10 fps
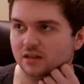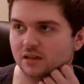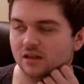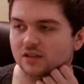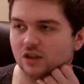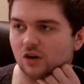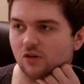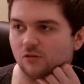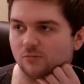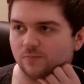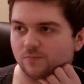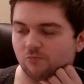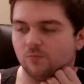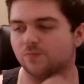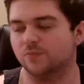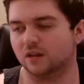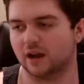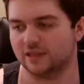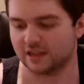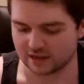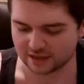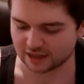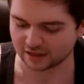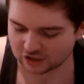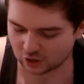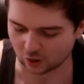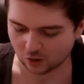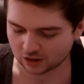So, and then, yeah, that talk.